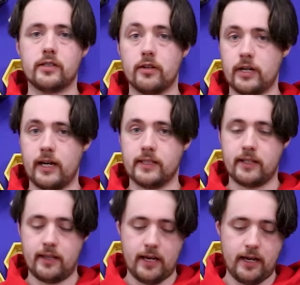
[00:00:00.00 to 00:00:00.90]
such
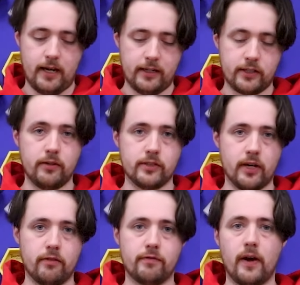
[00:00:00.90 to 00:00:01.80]
as the
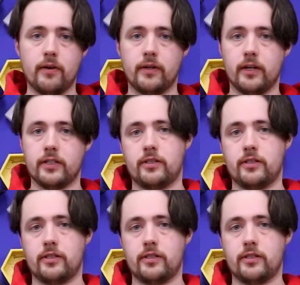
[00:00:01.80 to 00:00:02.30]
2-zone focus,